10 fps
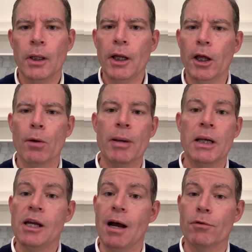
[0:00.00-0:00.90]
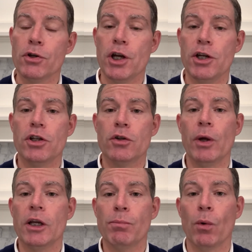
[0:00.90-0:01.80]
In our many conversations, we
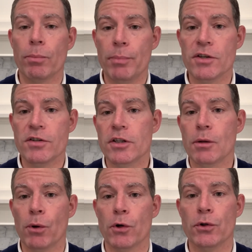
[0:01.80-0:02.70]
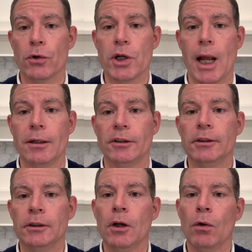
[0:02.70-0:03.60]
explored business and personal
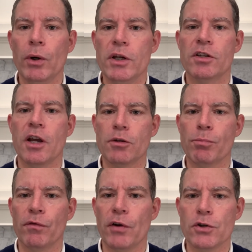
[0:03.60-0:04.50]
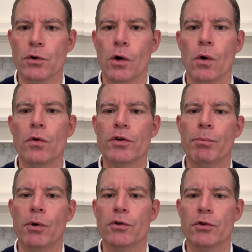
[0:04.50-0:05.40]
challenges. We discussed professional goals and
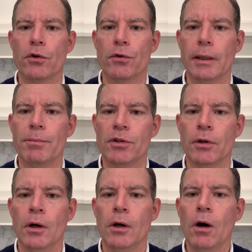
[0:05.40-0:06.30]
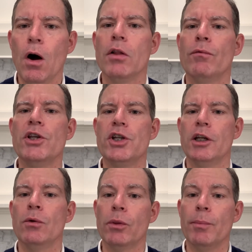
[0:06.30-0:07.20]
personal dreams, all of which
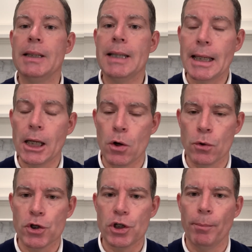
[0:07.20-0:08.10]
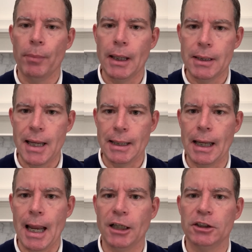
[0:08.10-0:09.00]
ended with me taking ownership and taking
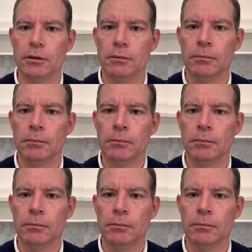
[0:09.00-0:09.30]
action.